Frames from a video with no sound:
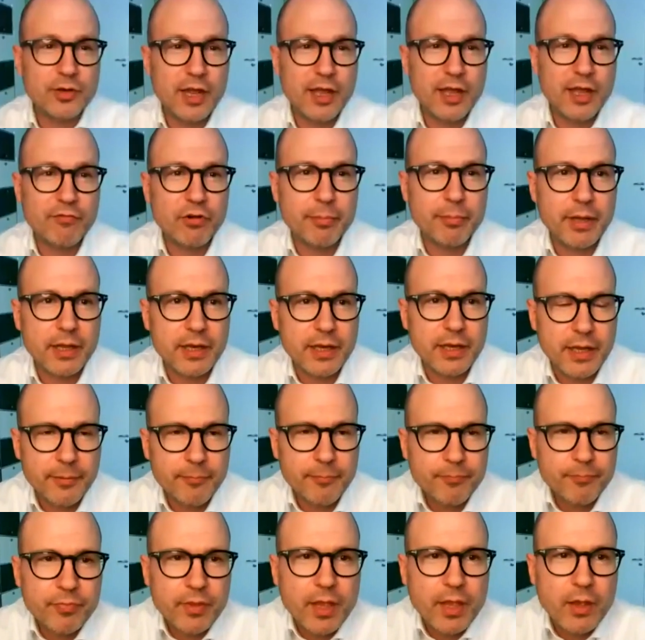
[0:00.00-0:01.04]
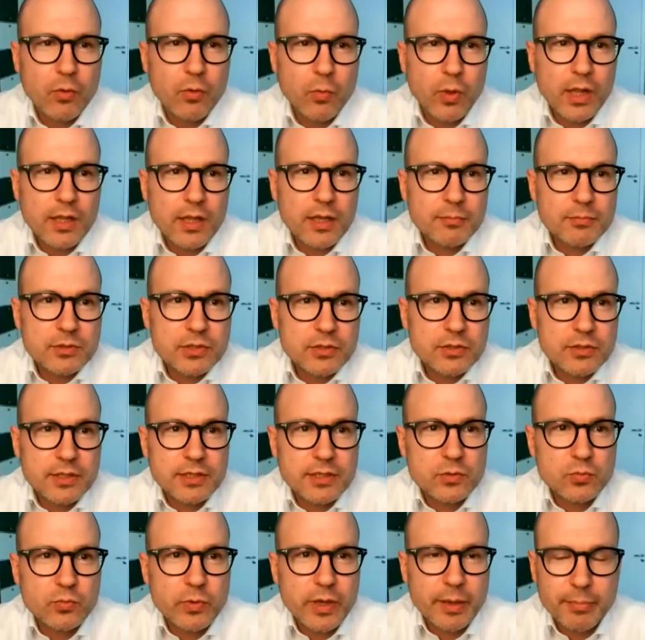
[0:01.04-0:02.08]
everybody. Welcome to
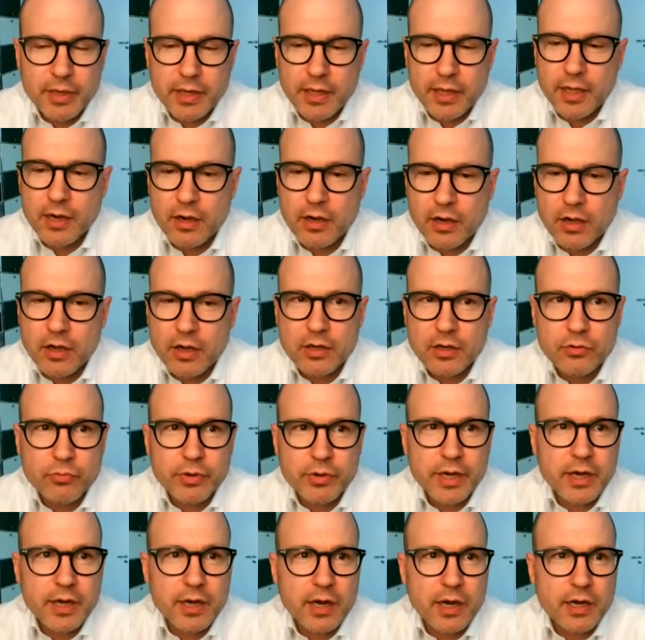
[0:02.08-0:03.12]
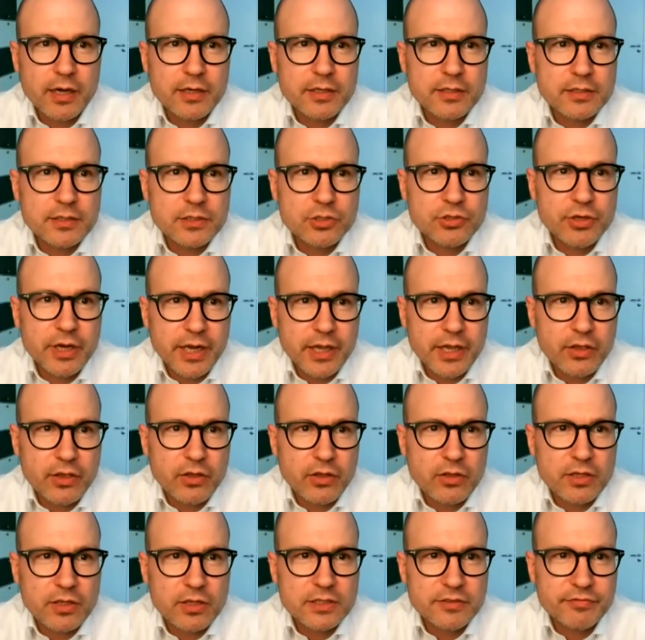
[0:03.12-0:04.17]
this webinar on recurrent
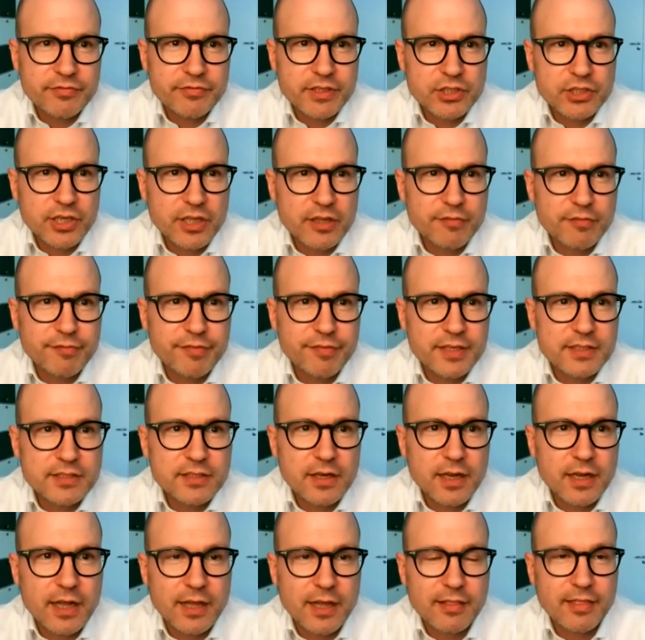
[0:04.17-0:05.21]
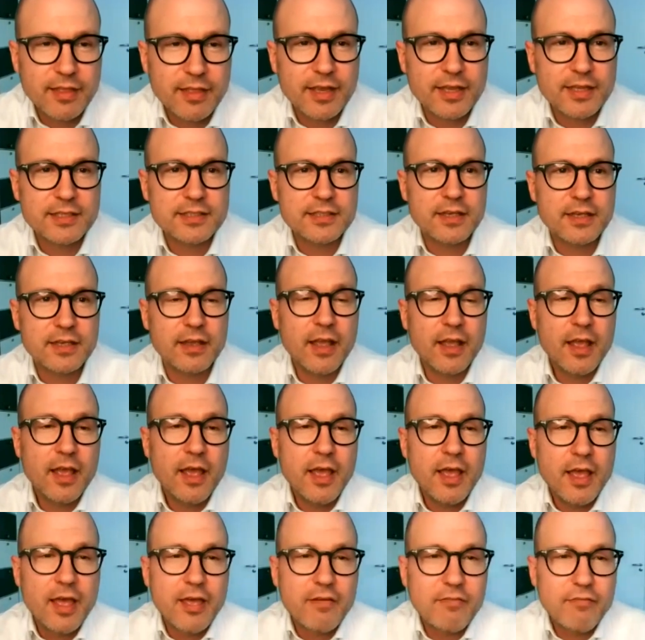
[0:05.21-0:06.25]
tracheoesophageal fistula. I think it's a
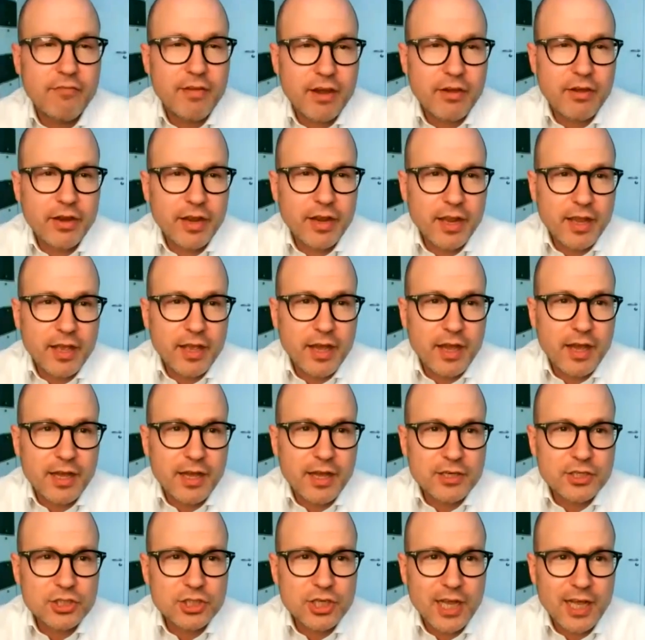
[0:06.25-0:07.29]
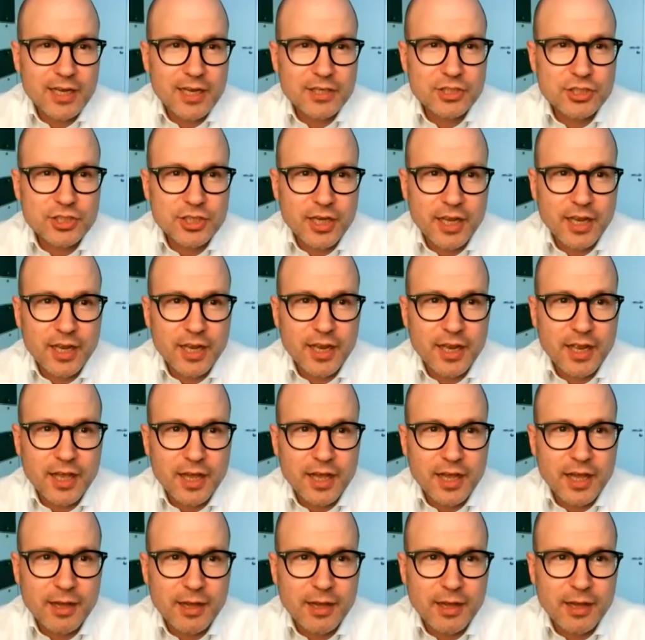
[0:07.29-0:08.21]
very challenging